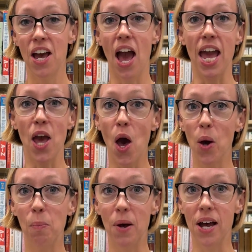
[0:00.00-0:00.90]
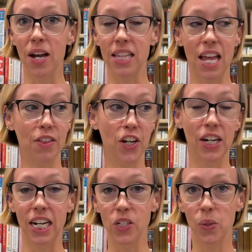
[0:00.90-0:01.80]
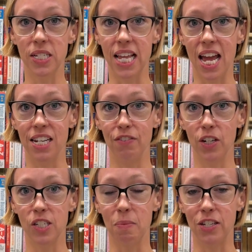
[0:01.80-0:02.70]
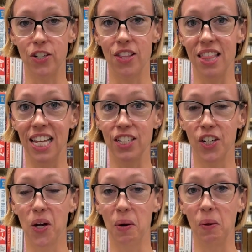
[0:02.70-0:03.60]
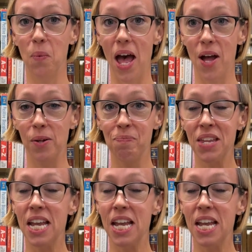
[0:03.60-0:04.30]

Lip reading: I hope now that you're getting towards the end of your semester that things are going well.